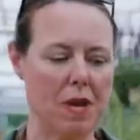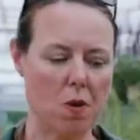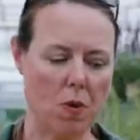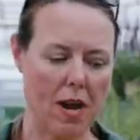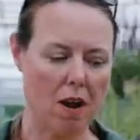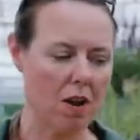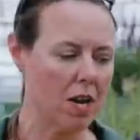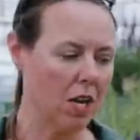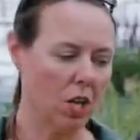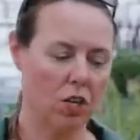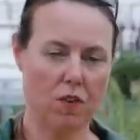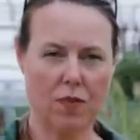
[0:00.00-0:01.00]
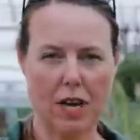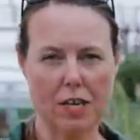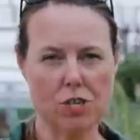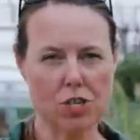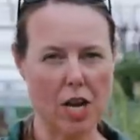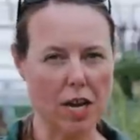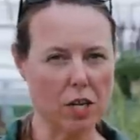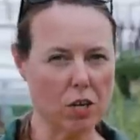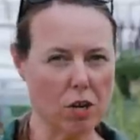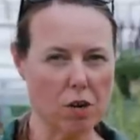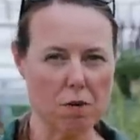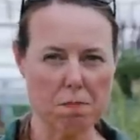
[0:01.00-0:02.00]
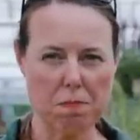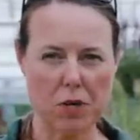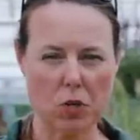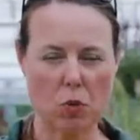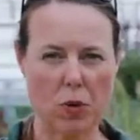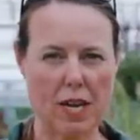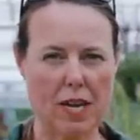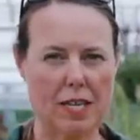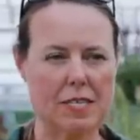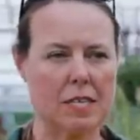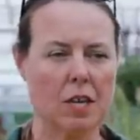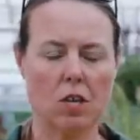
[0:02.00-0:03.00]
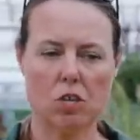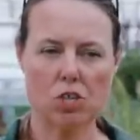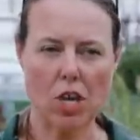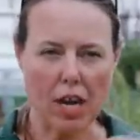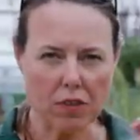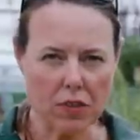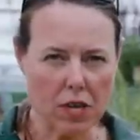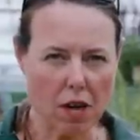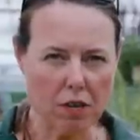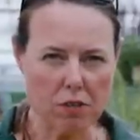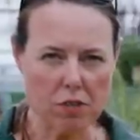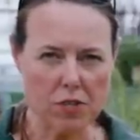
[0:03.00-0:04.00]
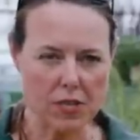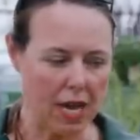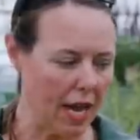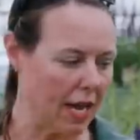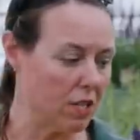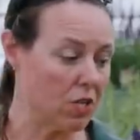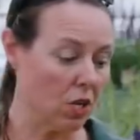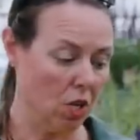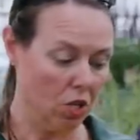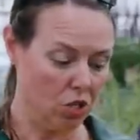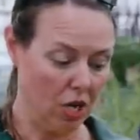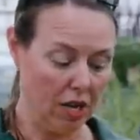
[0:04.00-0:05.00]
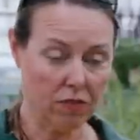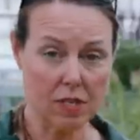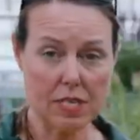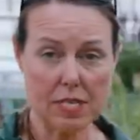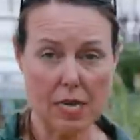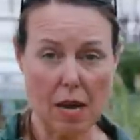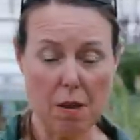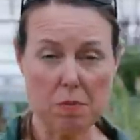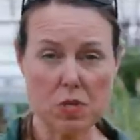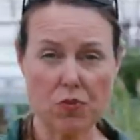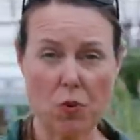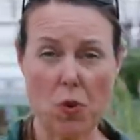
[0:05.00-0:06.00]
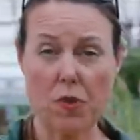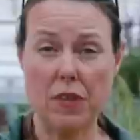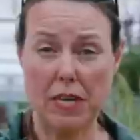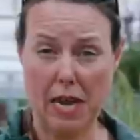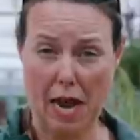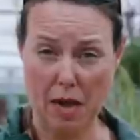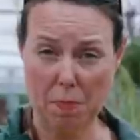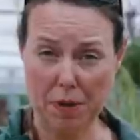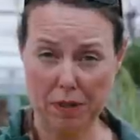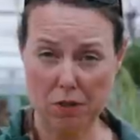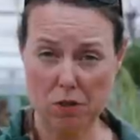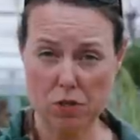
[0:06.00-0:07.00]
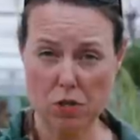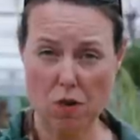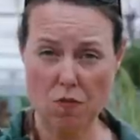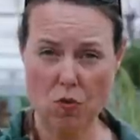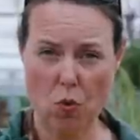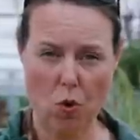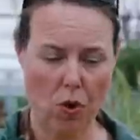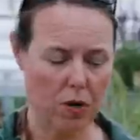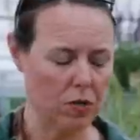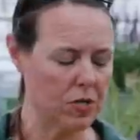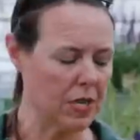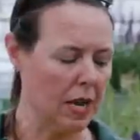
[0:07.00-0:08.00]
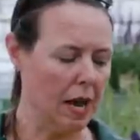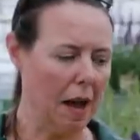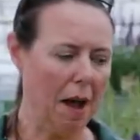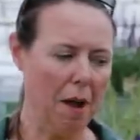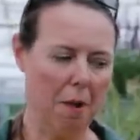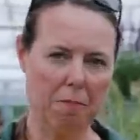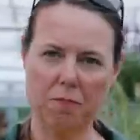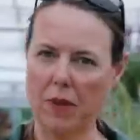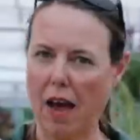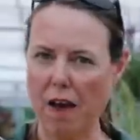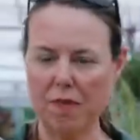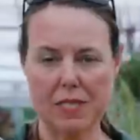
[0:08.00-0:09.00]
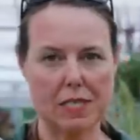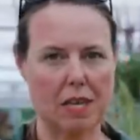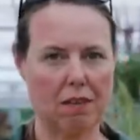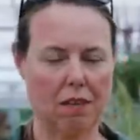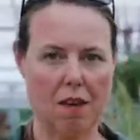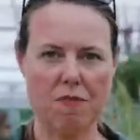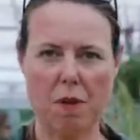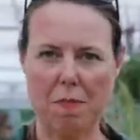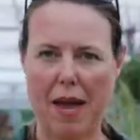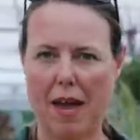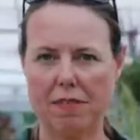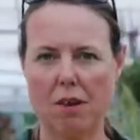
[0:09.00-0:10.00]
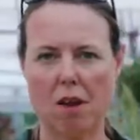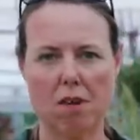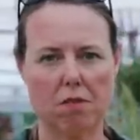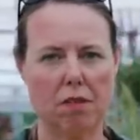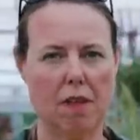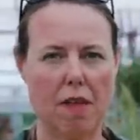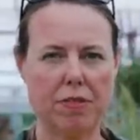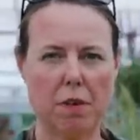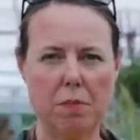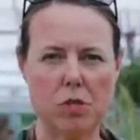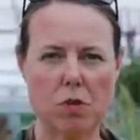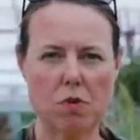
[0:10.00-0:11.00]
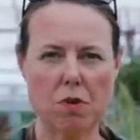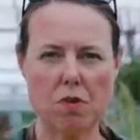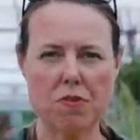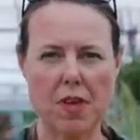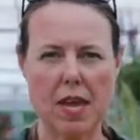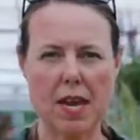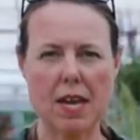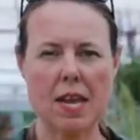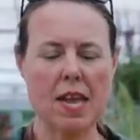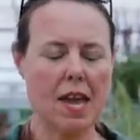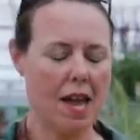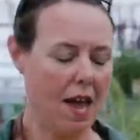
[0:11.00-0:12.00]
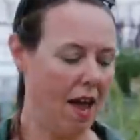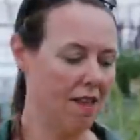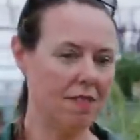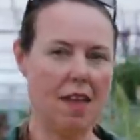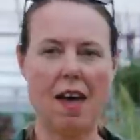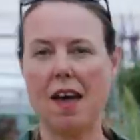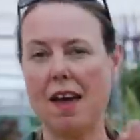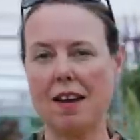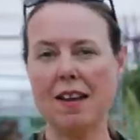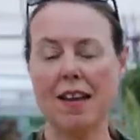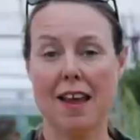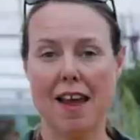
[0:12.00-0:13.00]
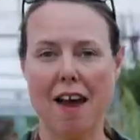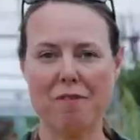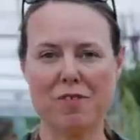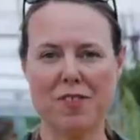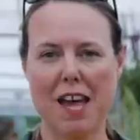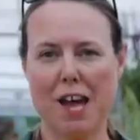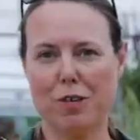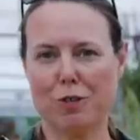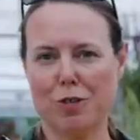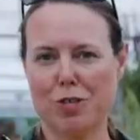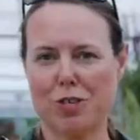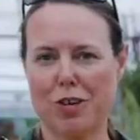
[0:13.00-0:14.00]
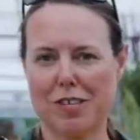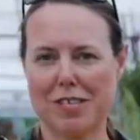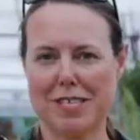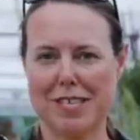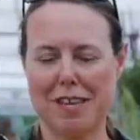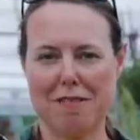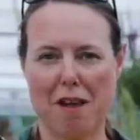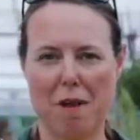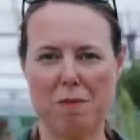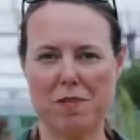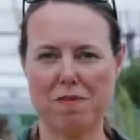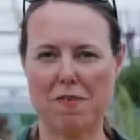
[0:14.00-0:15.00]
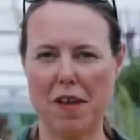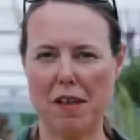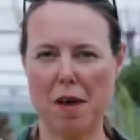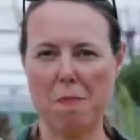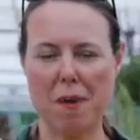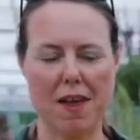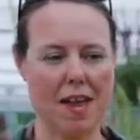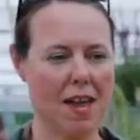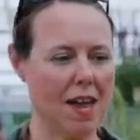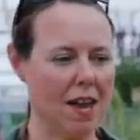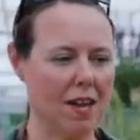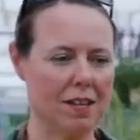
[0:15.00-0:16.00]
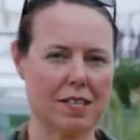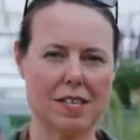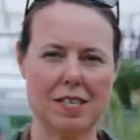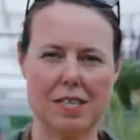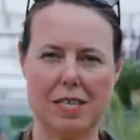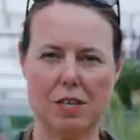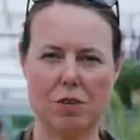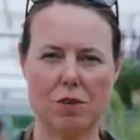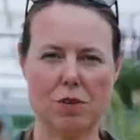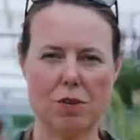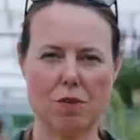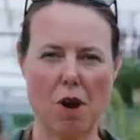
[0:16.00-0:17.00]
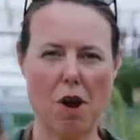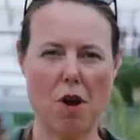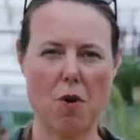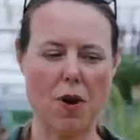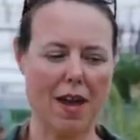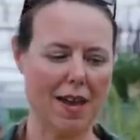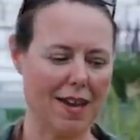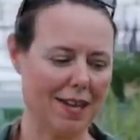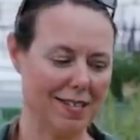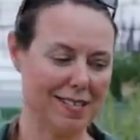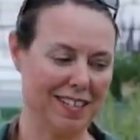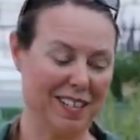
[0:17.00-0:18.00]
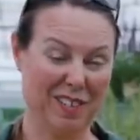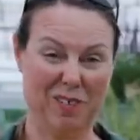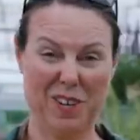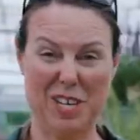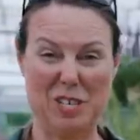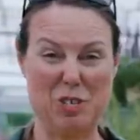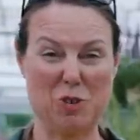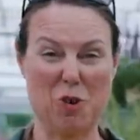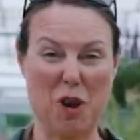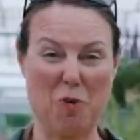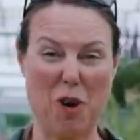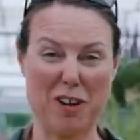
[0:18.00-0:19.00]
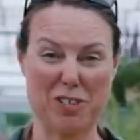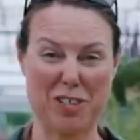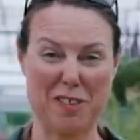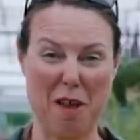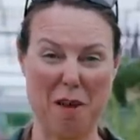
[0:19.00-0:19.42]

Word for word: be aware, you've got to check your milkweeds, check the undersides, check the stems for the caterpillars, of course. Obviously leave them on there, let them do their thing. And then after that, you'll start to see them develop and continue to grow. And we enjoy watching